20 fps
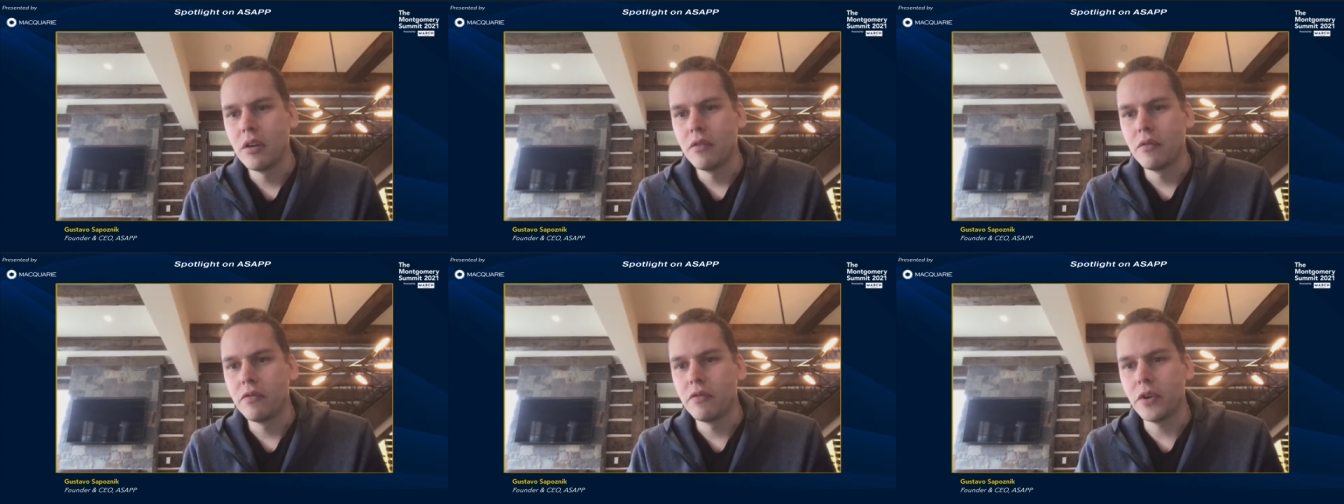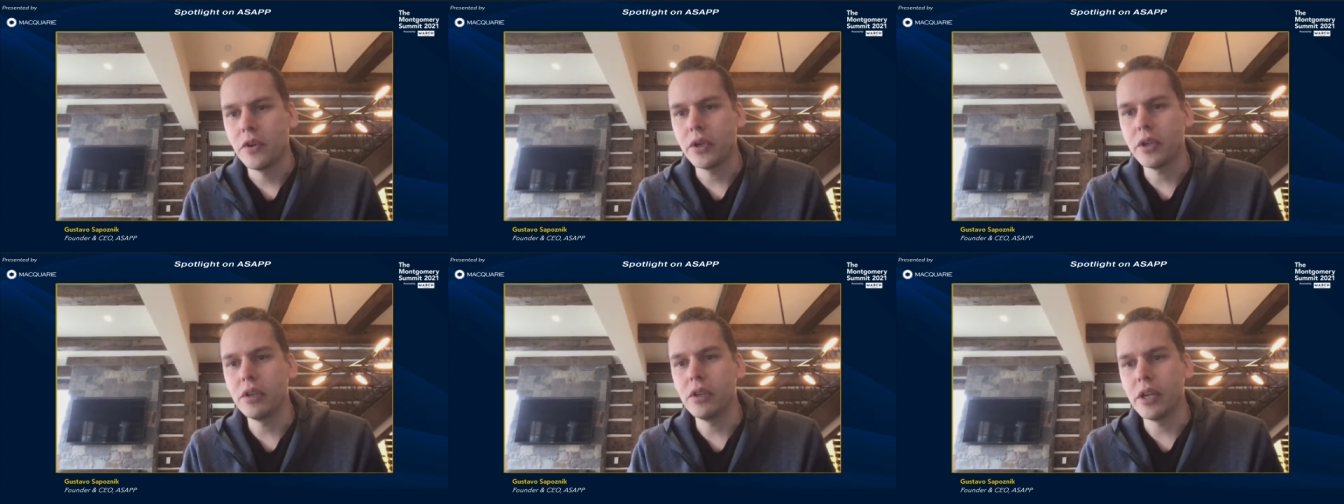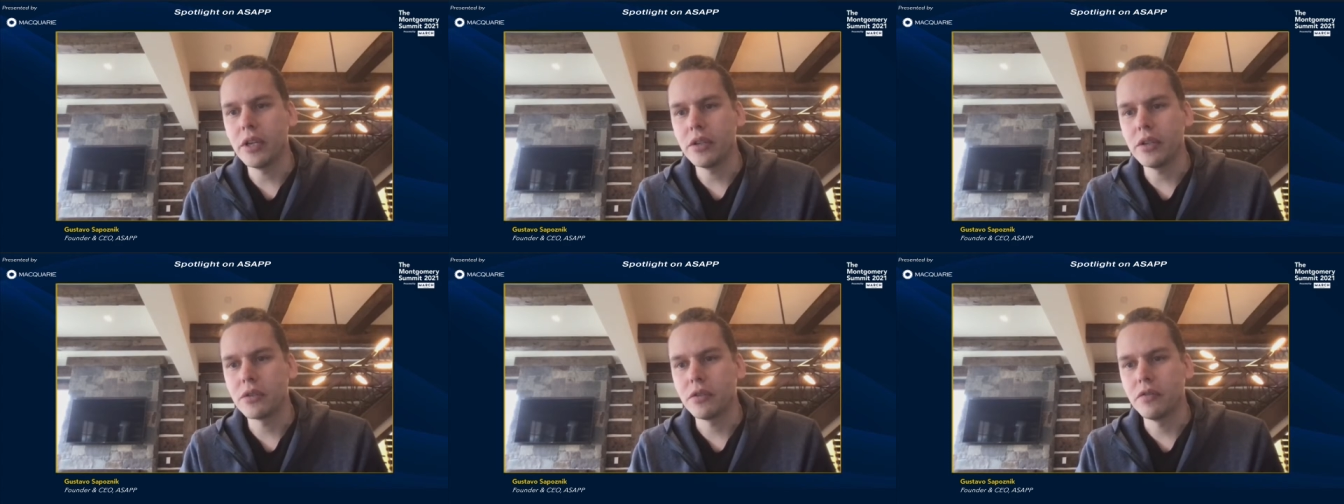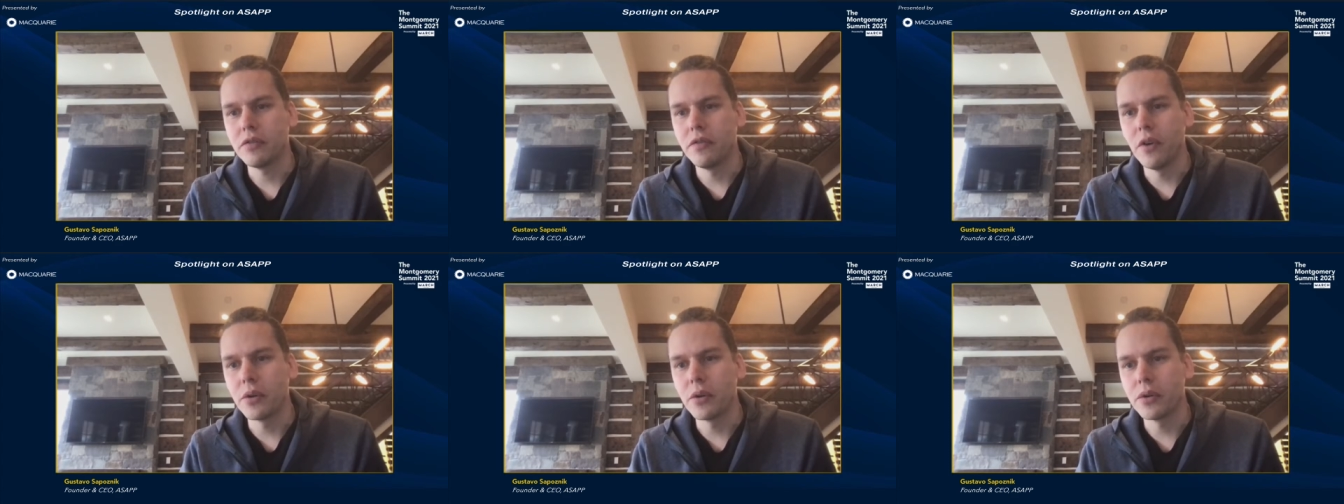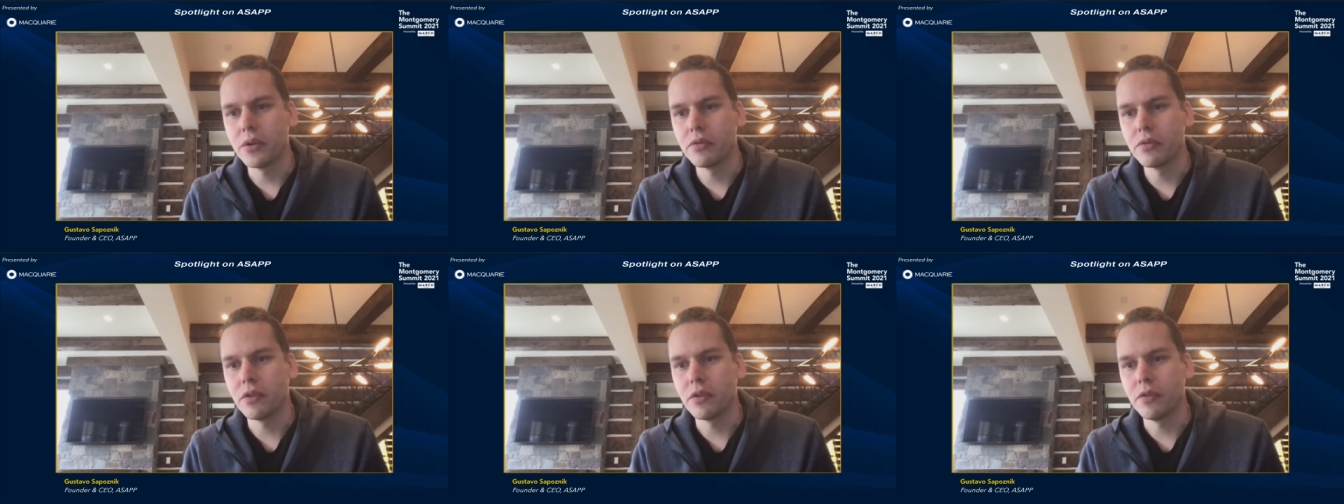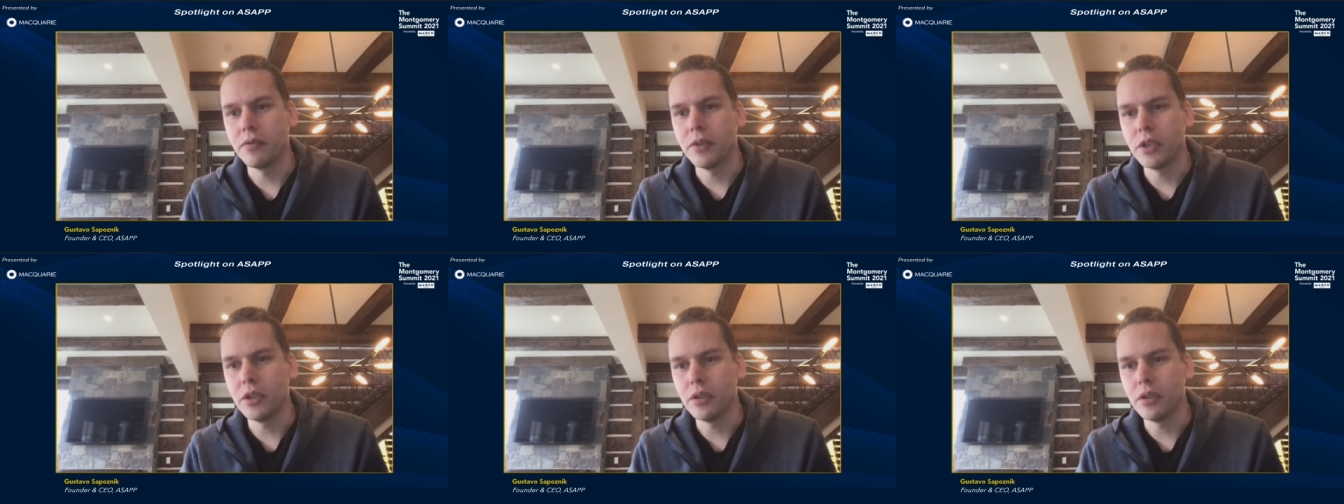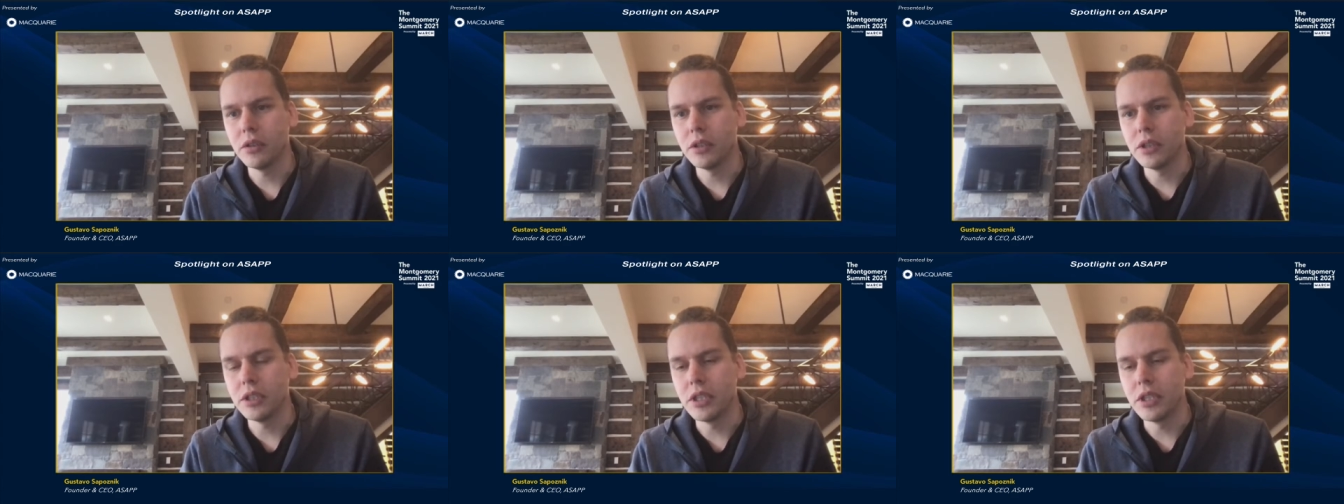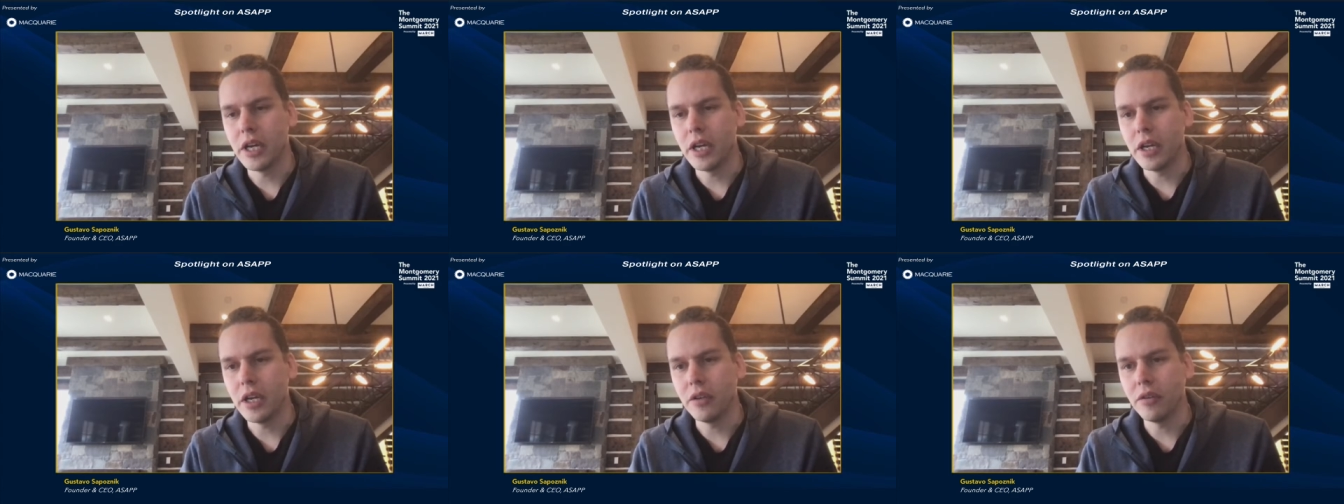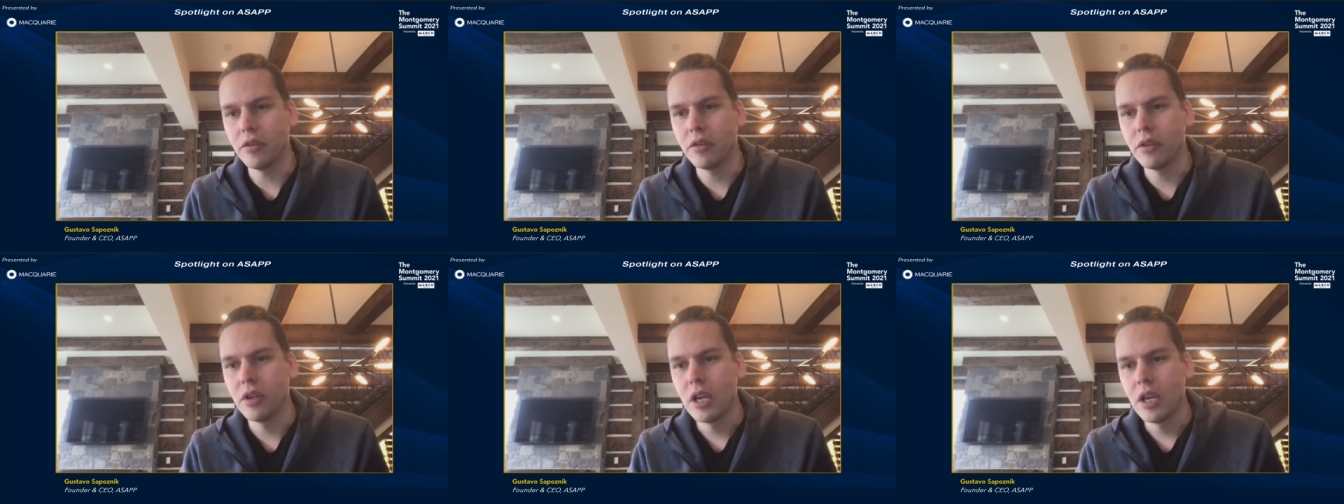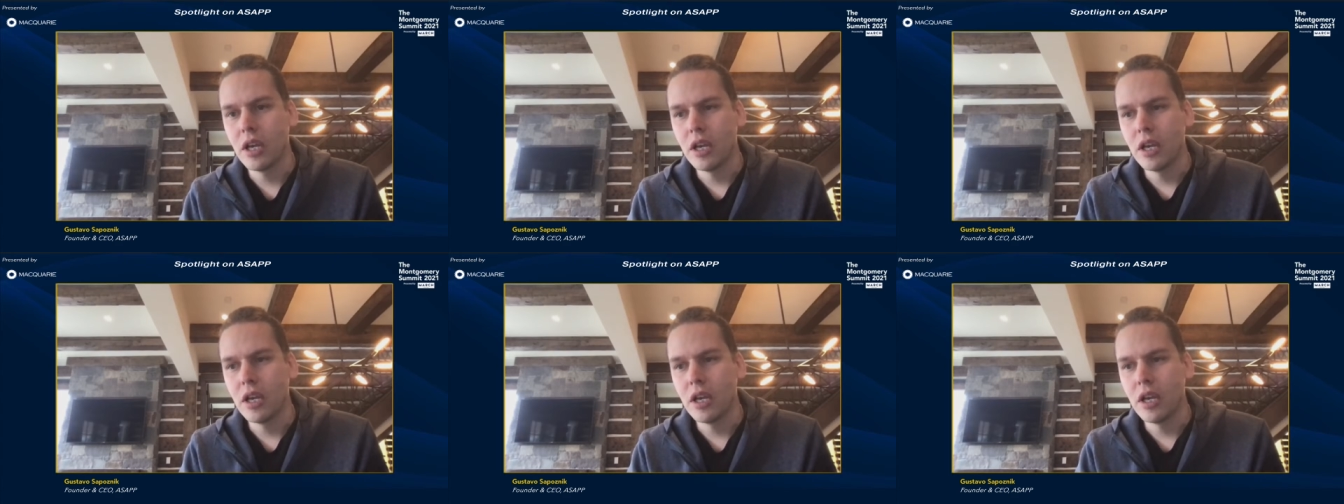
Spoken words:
very laser focused from early days